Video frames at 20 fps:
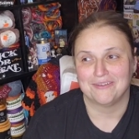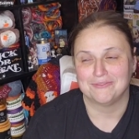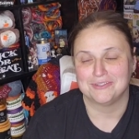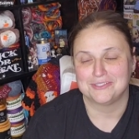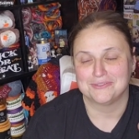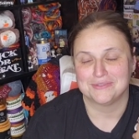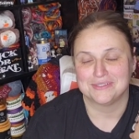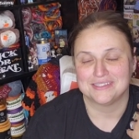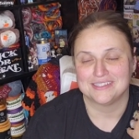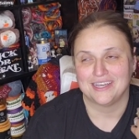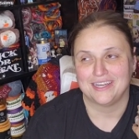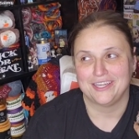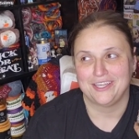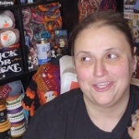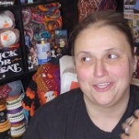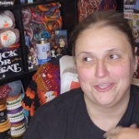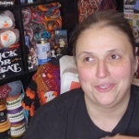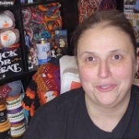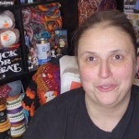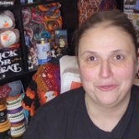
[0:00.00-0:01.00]
which was a
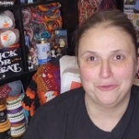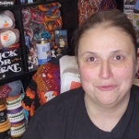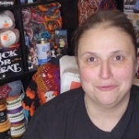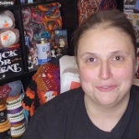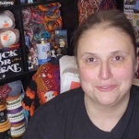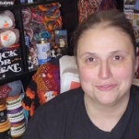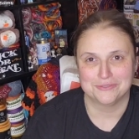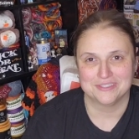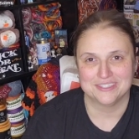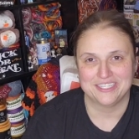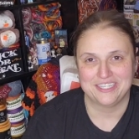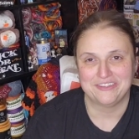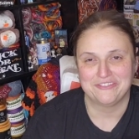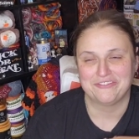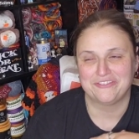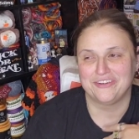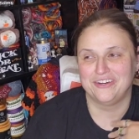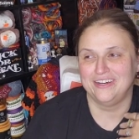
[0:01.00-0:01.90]
huge relief.